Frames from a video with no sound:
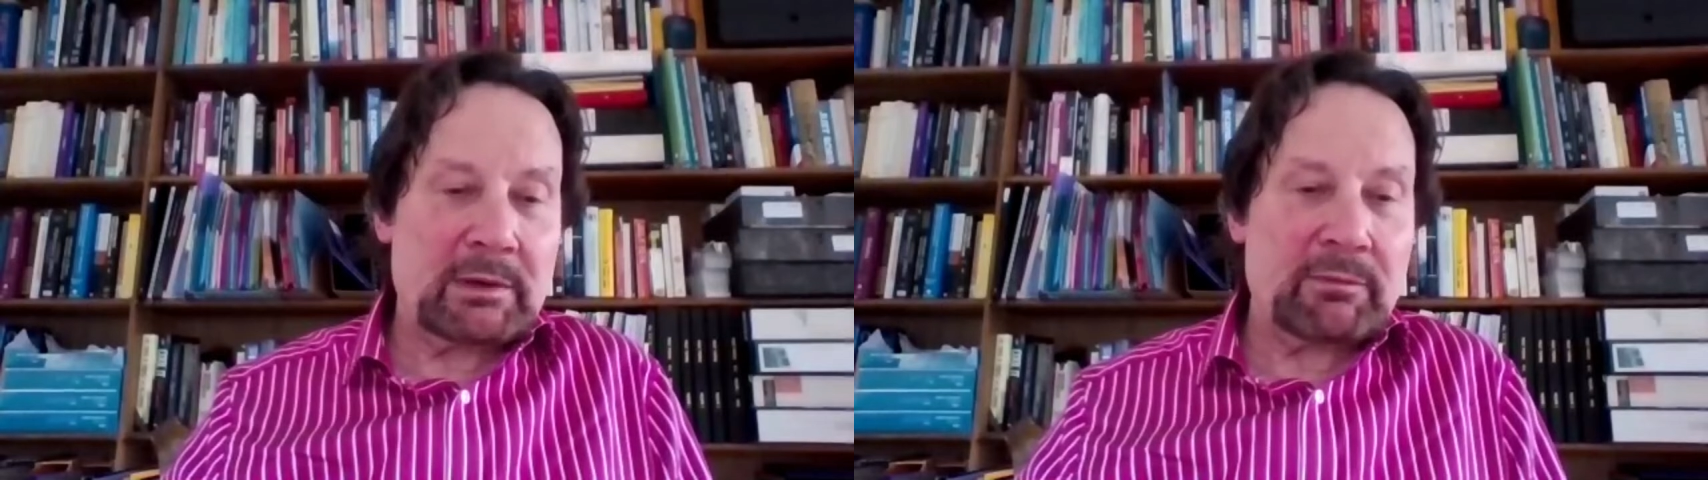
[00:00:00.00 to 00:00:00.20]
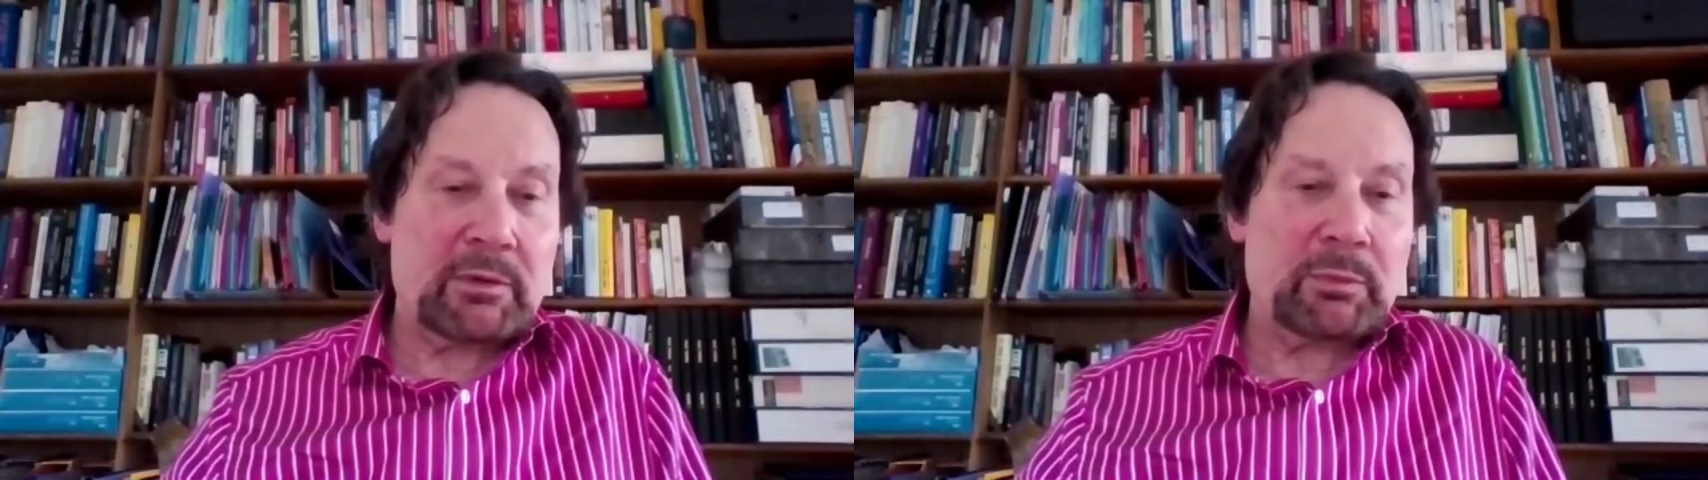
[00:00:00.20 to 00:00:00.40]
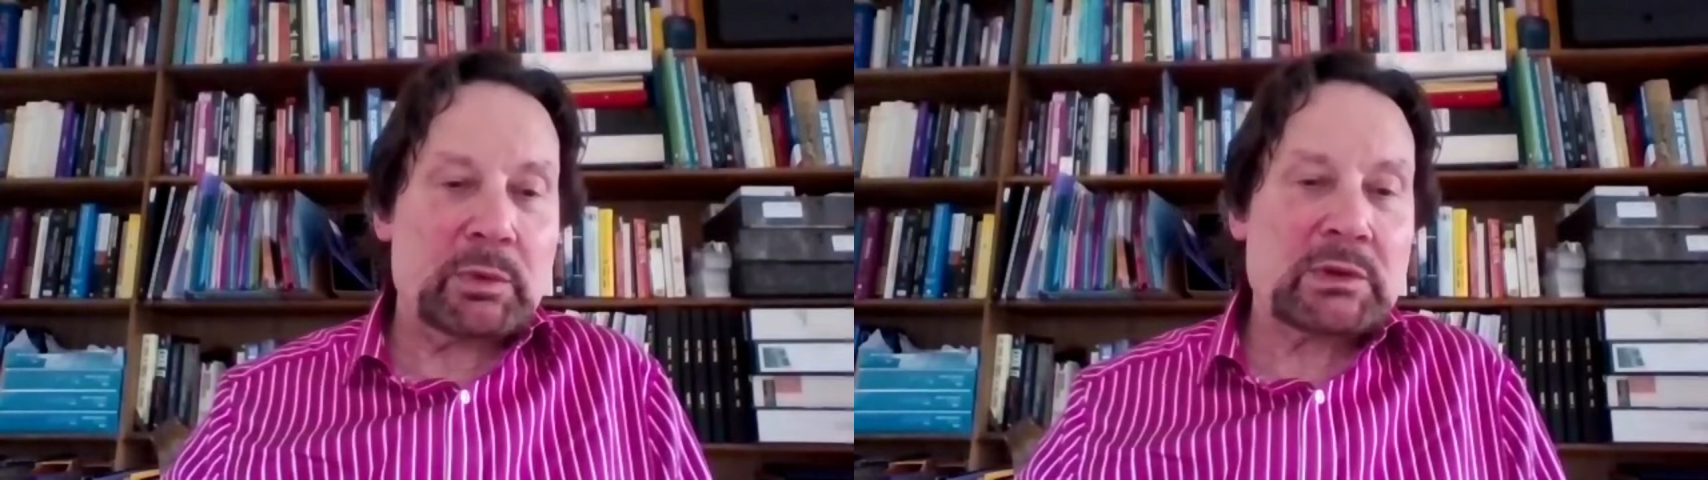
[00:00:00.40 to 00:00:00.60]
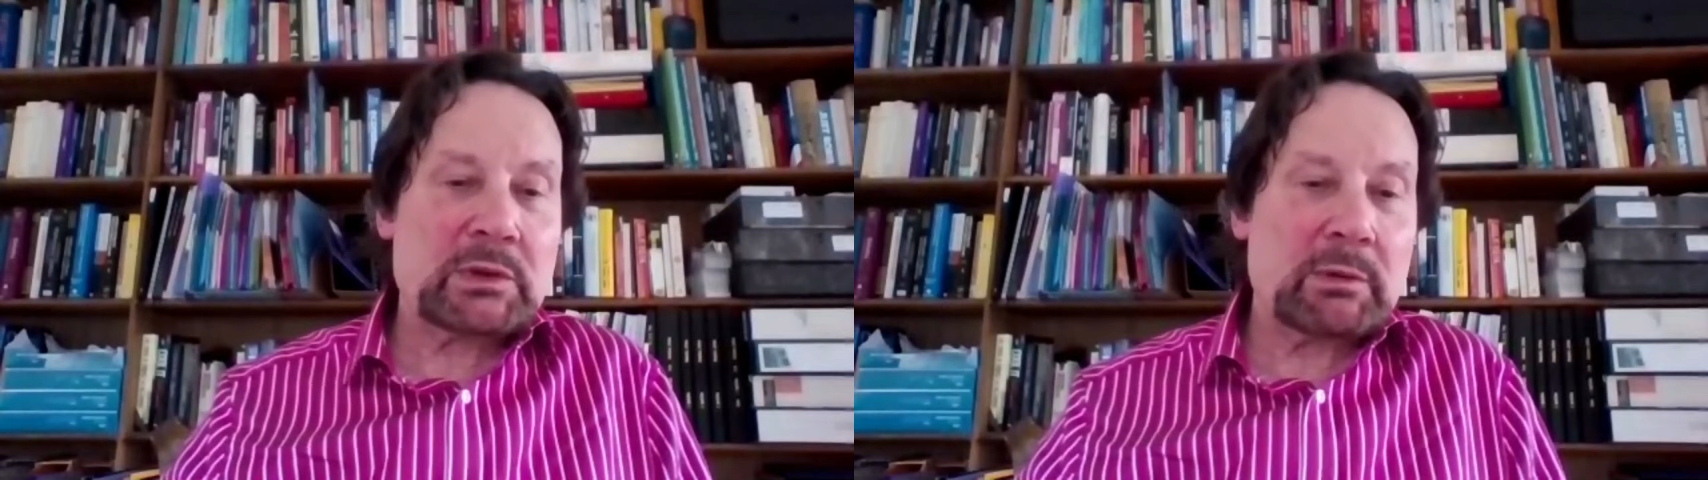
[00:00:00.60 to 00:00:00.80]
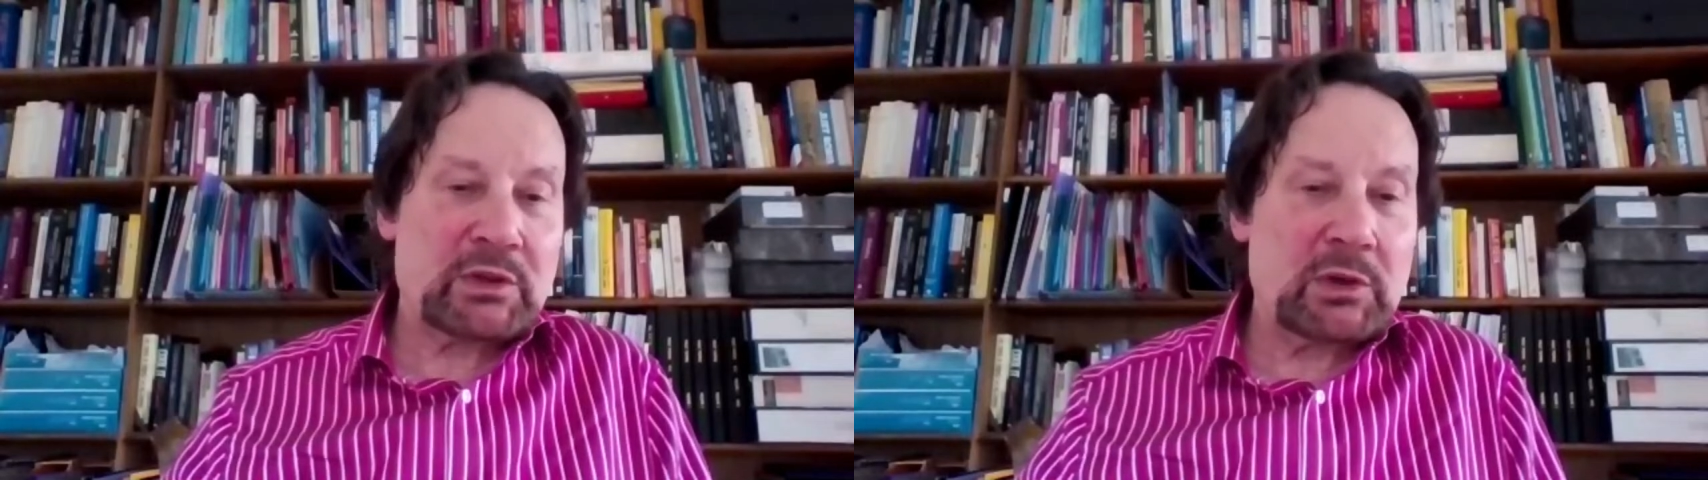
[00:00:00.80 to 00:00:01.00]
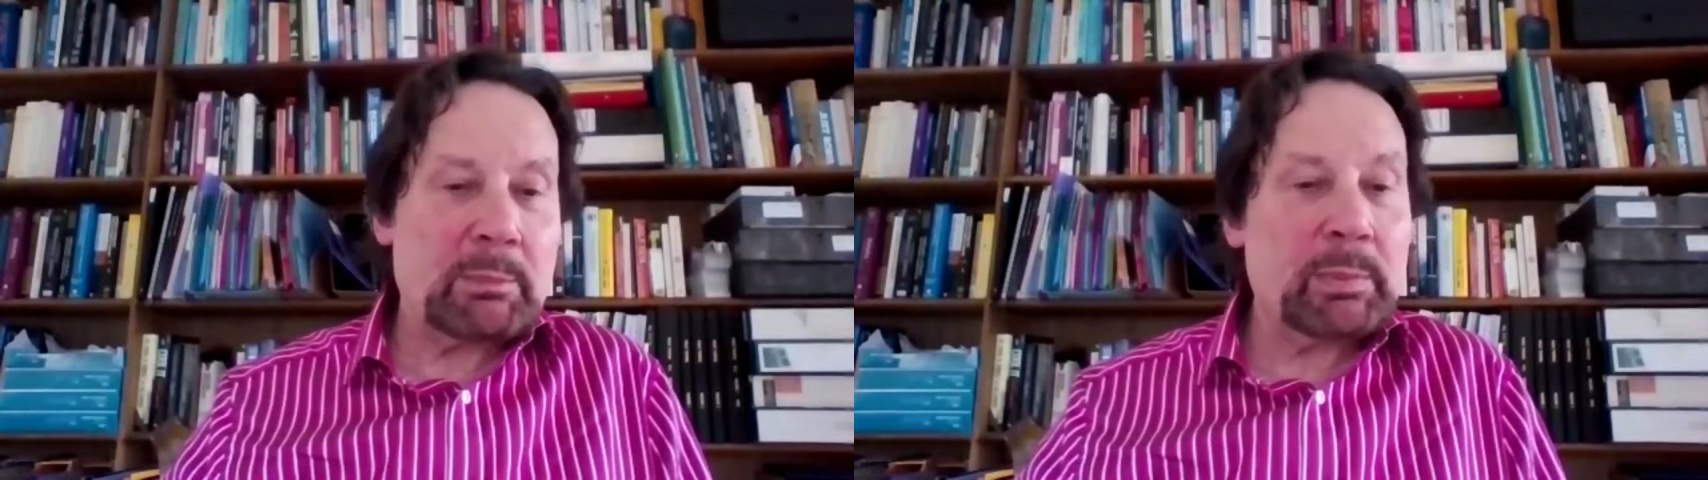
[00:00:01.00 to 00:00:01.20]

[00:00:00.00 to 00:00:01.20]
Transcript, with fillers: give them is to actually